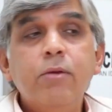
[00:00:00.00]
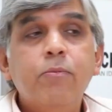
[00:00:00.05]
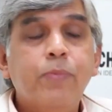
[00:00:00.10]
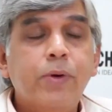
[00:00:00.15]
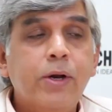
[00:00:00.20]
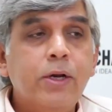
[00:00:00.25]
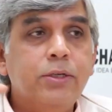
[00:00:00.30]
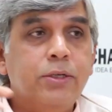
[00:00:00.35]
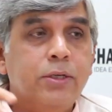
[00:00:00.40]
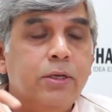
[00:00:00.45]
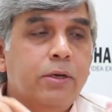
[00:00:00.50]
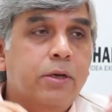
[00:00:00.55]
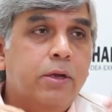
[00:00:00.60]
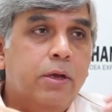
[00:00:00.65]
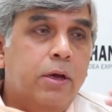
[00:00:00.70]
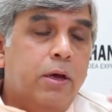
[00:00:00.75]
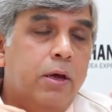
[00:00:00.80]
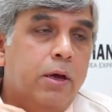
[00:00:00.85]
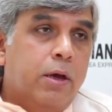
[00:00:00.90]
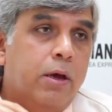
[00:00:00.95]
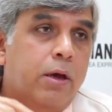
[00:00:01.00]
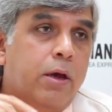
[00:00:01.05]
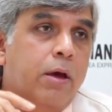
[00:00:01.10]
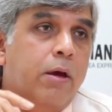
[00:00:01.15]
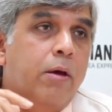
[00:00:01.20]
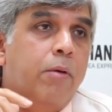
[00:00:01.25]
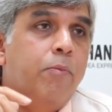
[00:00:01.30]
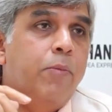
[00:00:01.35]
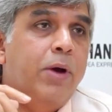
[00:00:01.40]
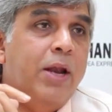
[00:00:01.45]
in person.
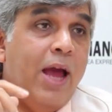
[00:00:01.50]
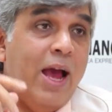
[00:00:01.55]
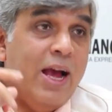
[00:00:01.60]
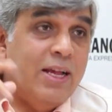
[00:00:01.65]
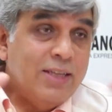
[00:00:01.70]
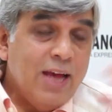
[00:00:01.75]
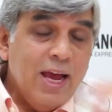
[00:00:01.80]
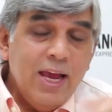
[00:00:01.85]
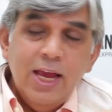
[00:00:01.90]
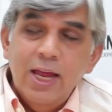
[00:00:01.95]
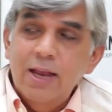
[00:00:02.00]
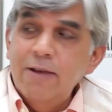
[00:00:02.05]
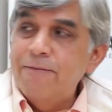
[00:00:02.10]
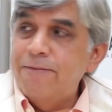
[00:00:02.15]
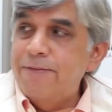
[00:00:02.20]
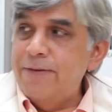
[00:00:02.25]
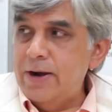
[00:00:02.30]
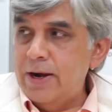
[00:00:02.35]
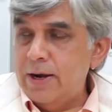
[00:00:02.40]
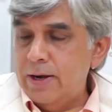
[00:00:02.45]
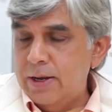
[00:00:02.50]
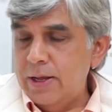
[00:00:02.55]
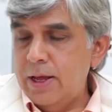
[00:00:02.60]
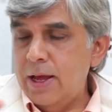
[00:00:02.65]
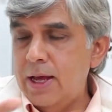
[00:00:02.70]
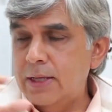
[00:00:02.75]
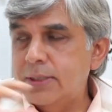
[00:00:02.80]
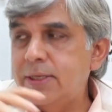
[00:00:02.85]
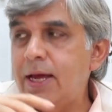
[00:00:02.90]
But as I inferred,